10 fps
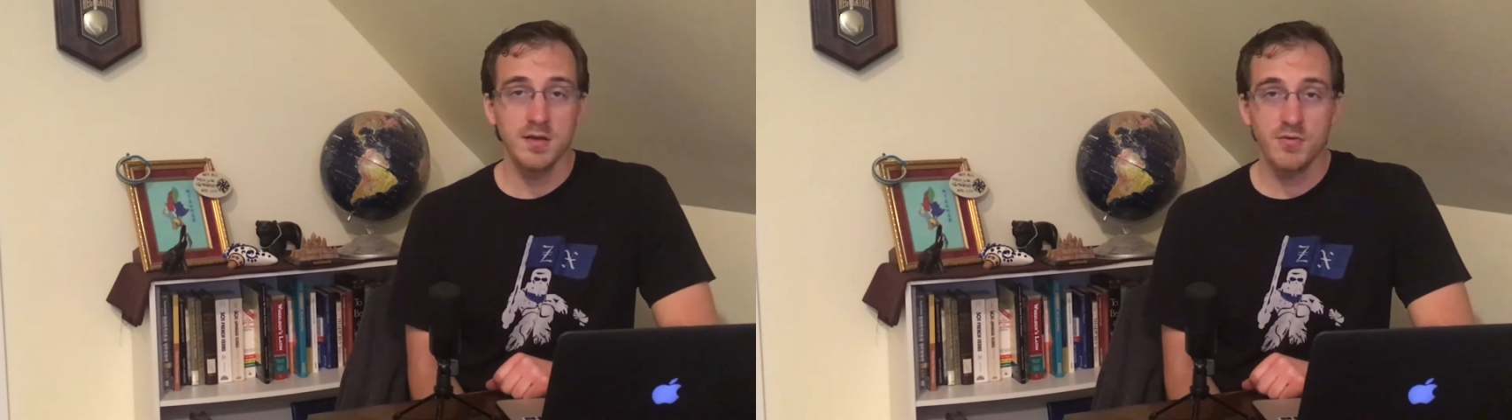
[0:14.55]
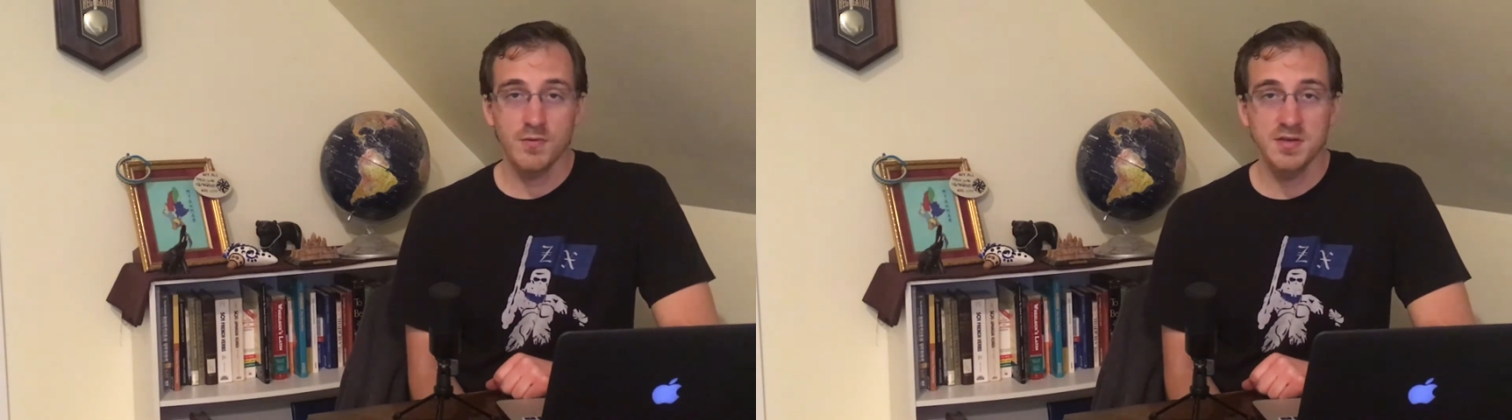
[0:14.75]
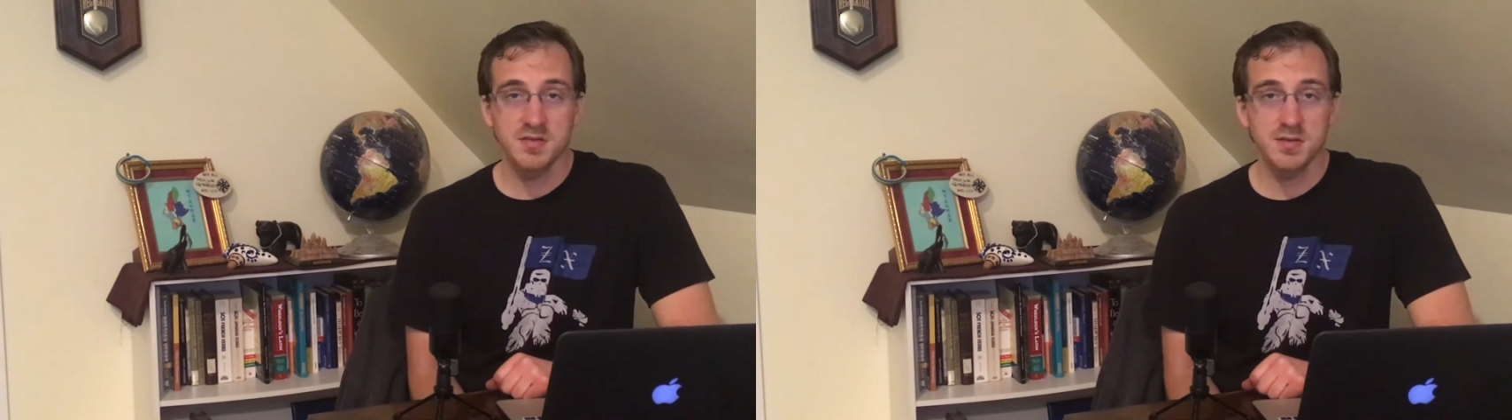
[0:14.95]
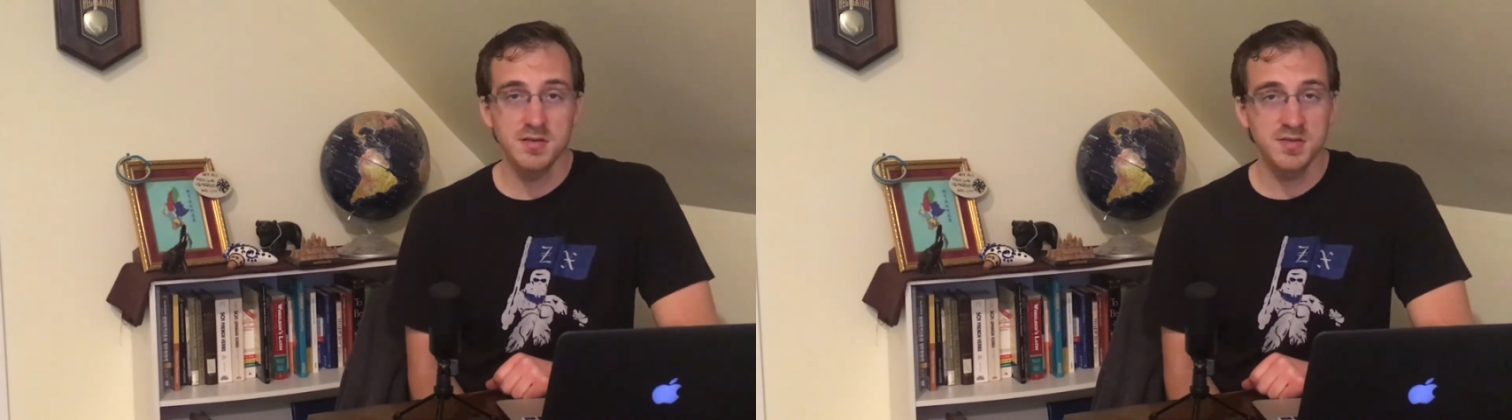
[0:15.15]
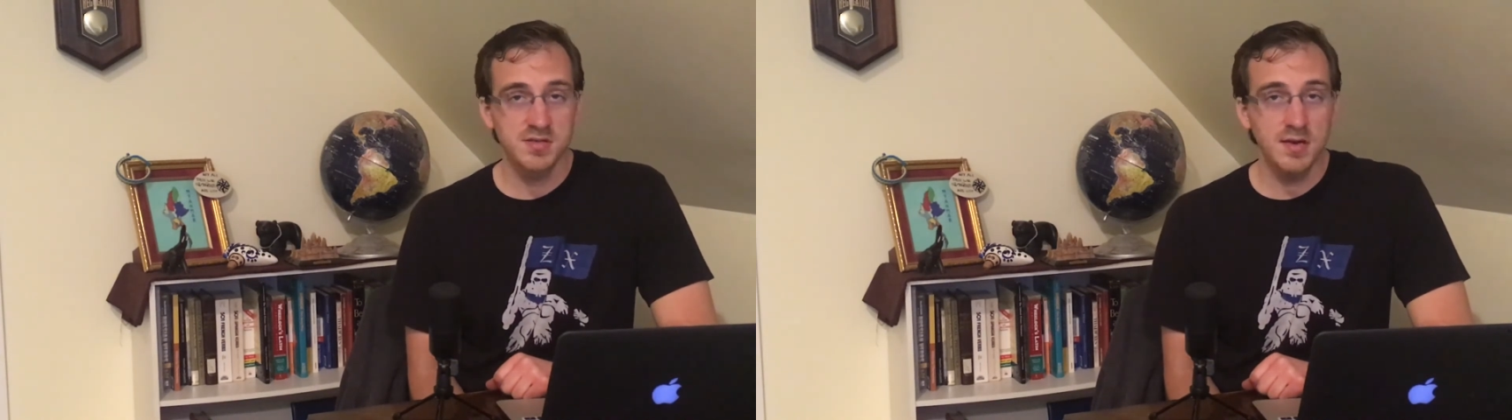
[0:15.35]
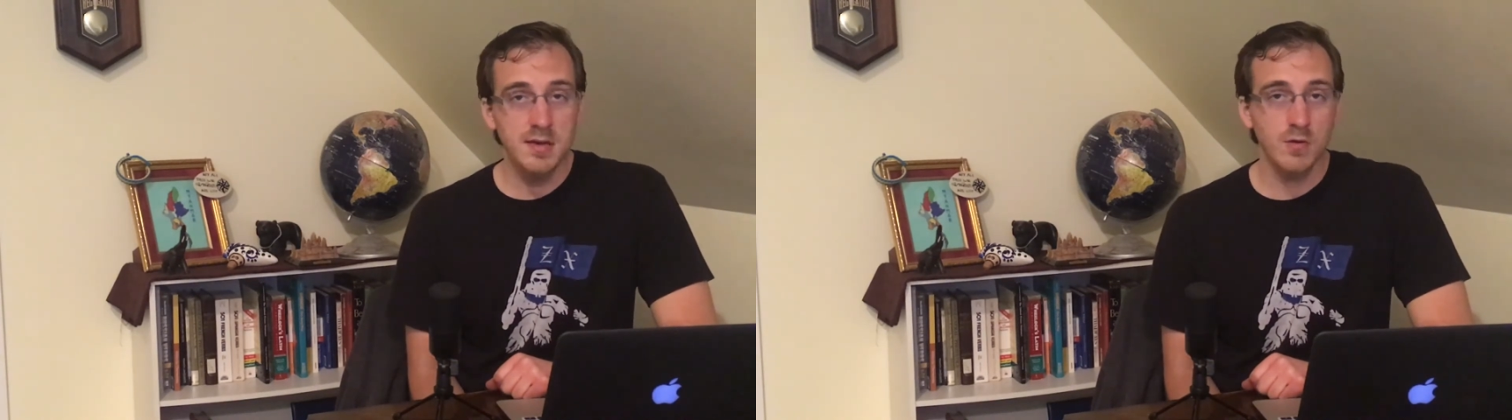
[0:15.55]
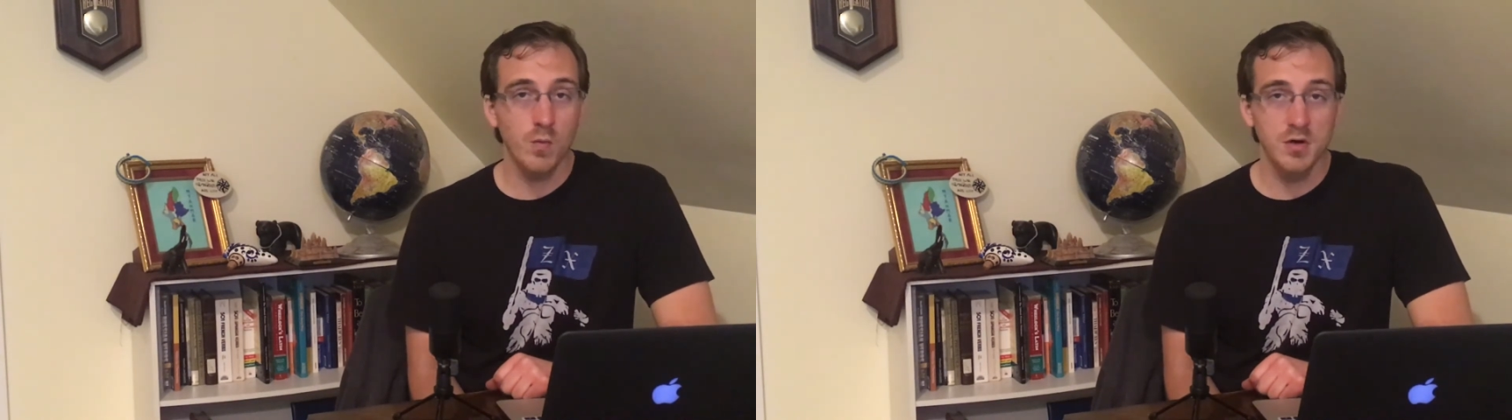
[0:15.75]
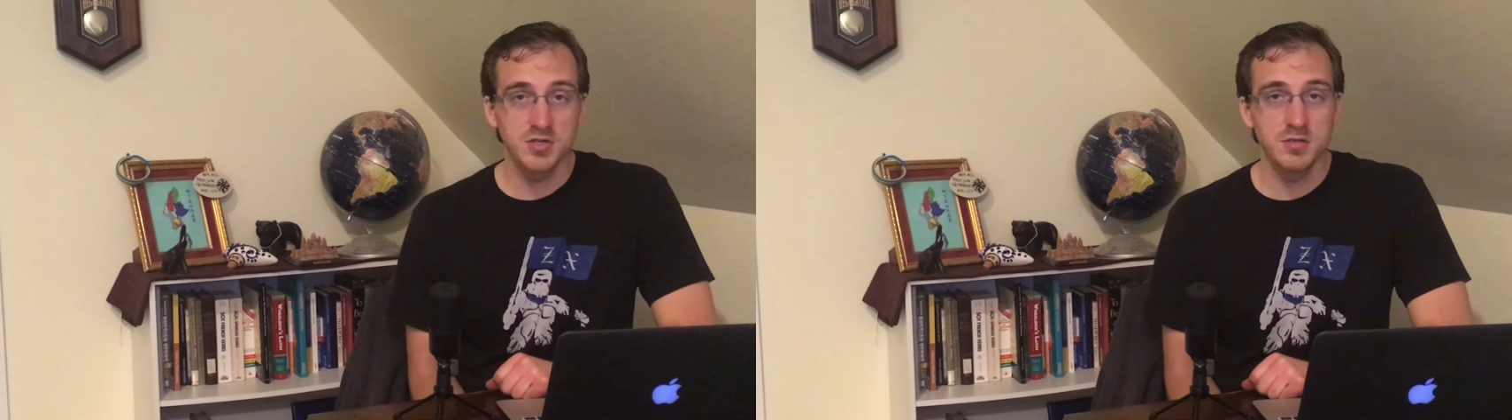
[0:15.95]
interested in studying
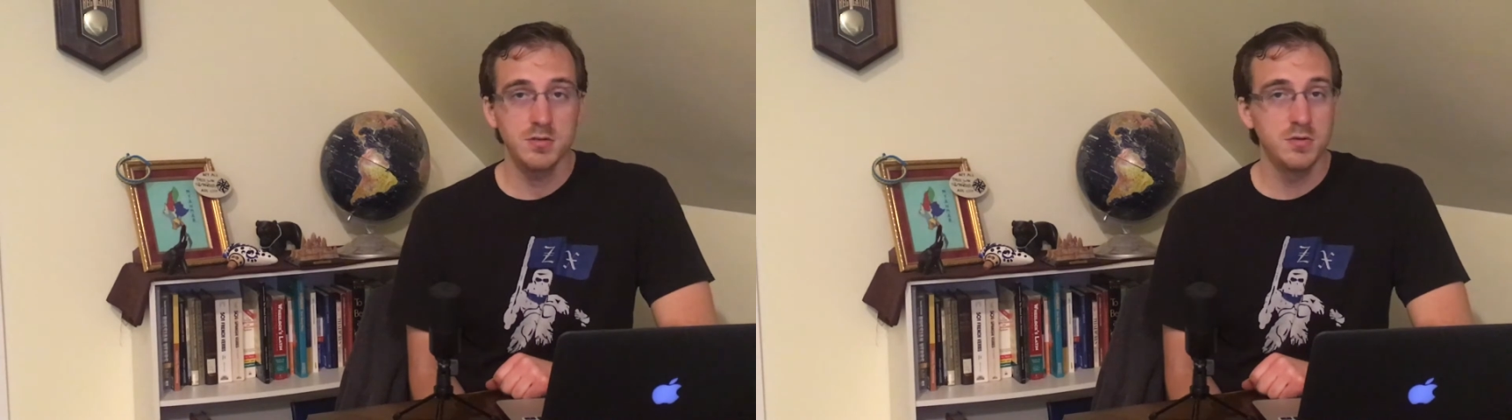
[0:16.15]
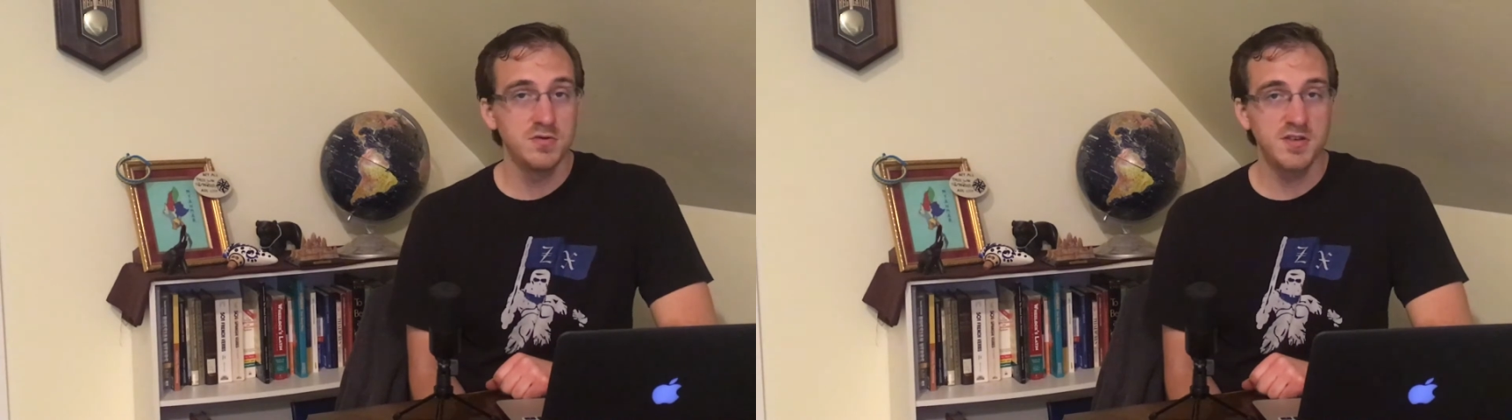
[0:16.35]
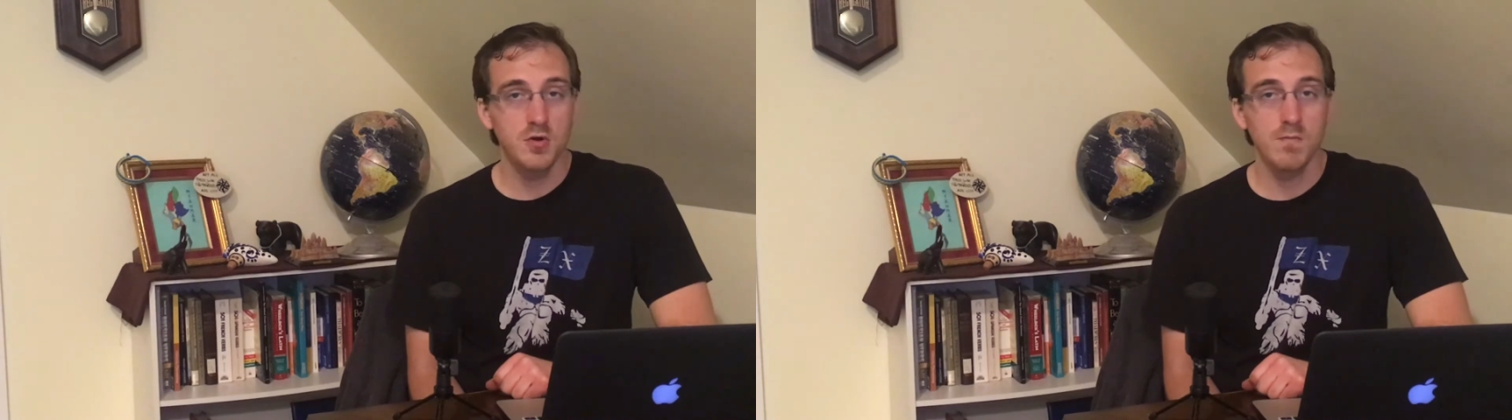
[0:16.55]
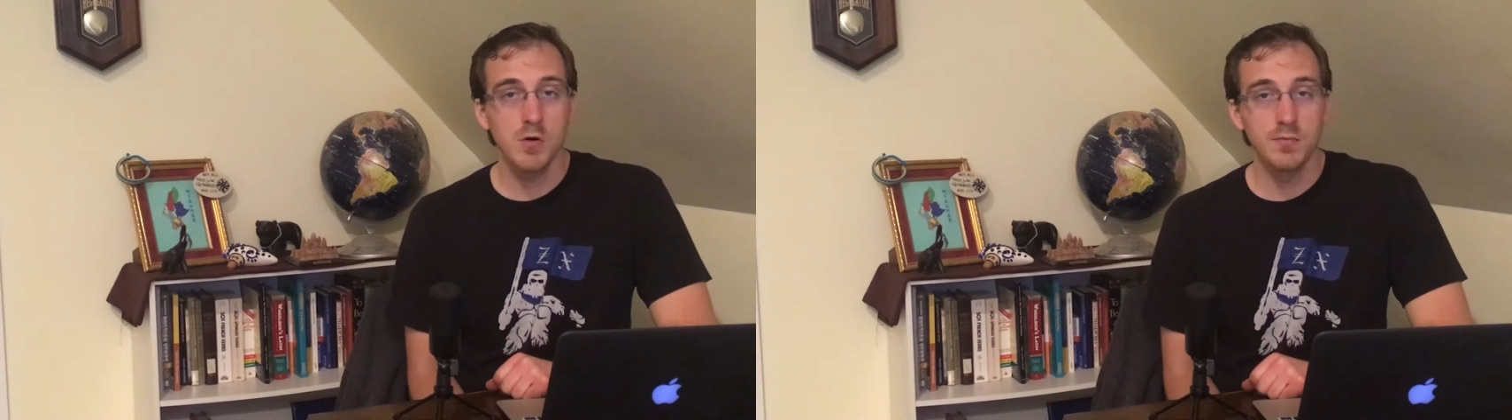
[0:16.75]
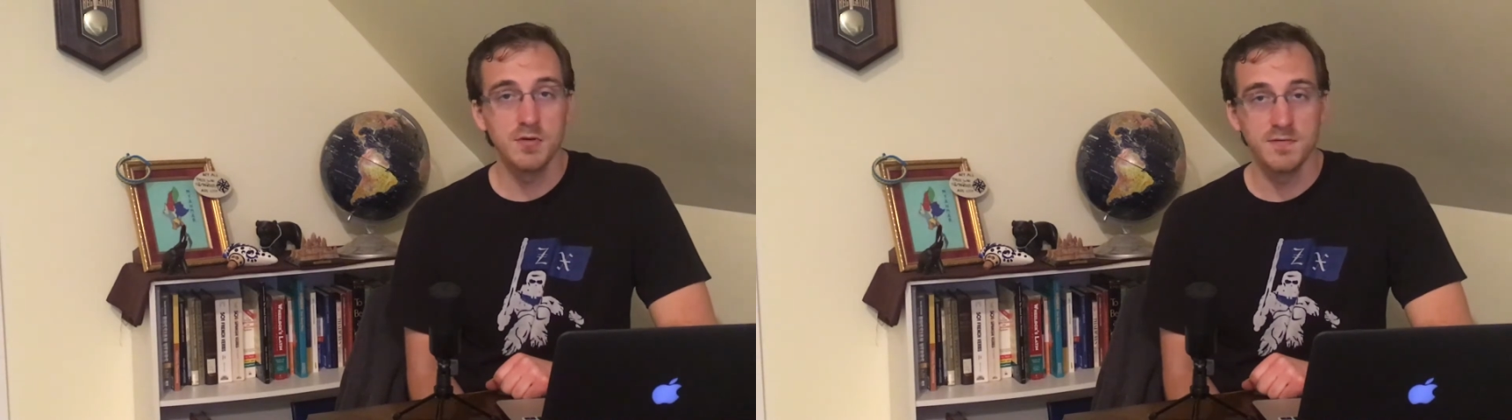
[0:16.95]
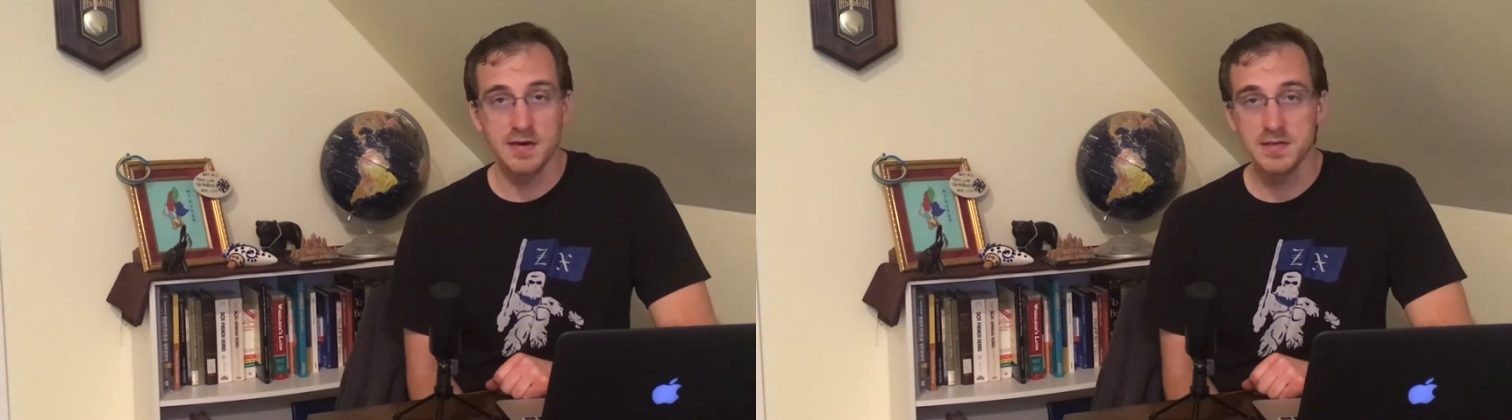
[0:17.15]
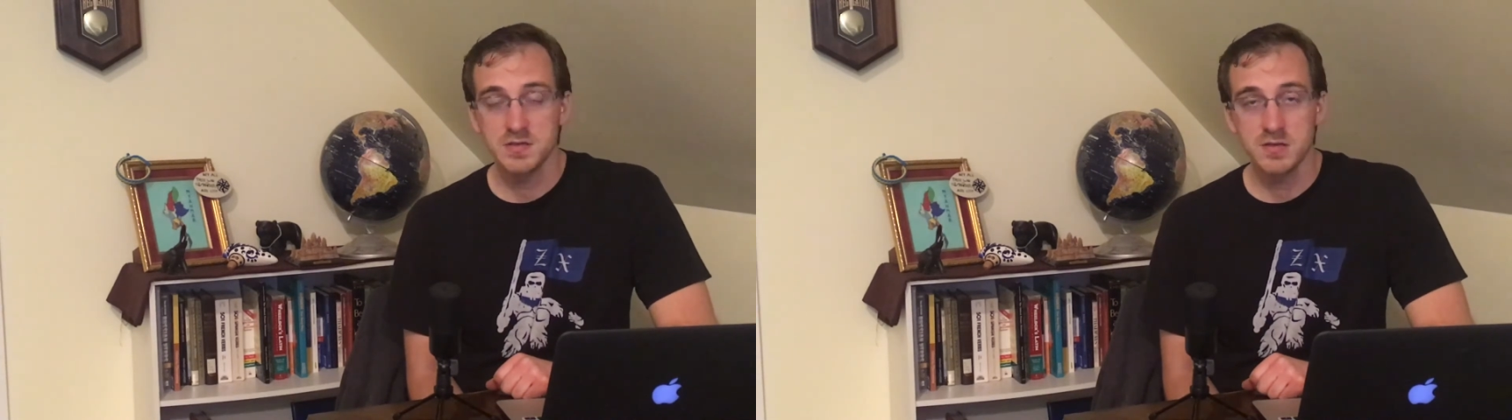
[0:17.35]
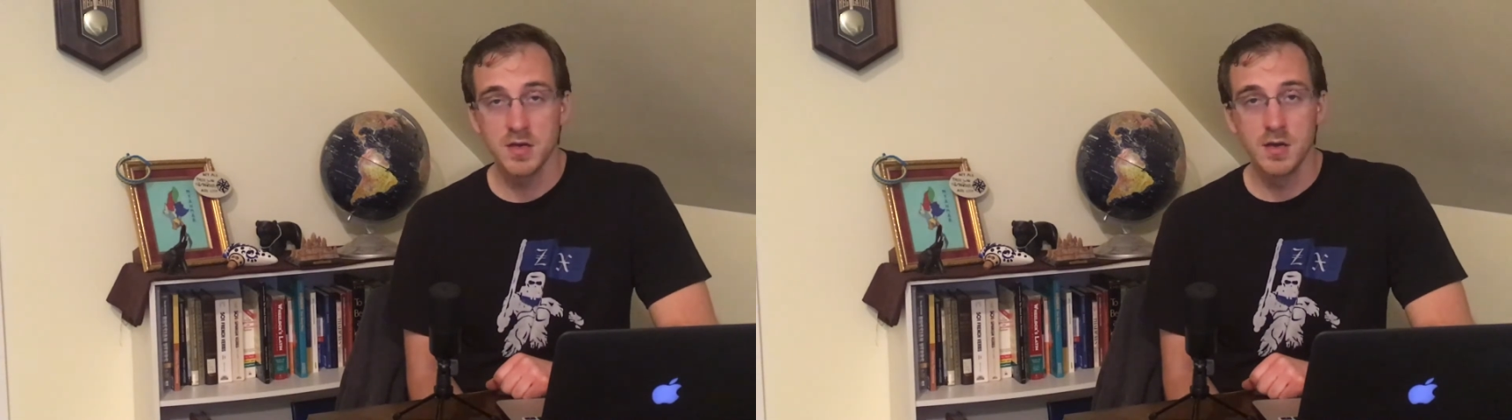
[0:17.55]
Russian using your mobile device,